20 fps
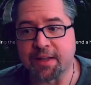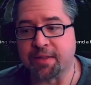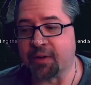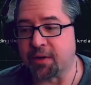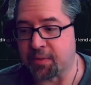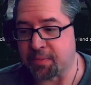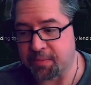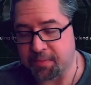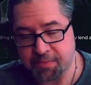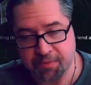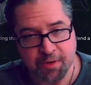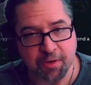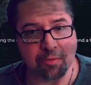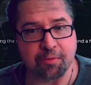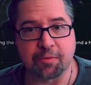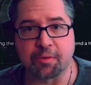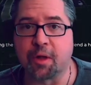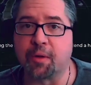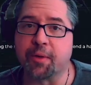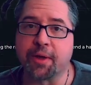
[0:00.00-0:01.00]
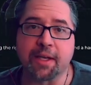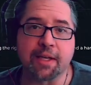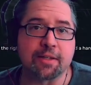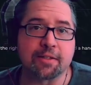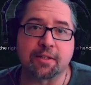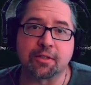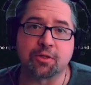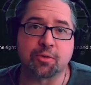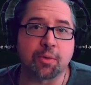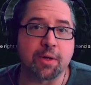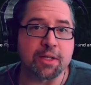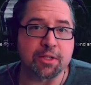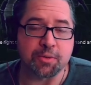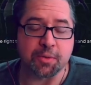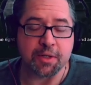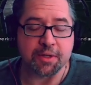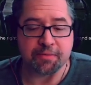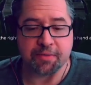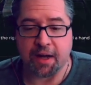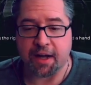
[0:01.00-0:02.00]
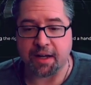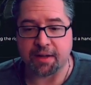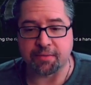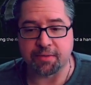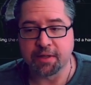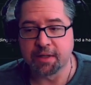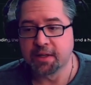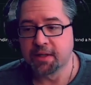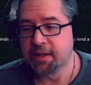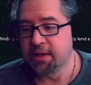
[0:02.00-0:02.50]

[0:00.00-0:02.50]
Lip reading: and they're flowing into 2025.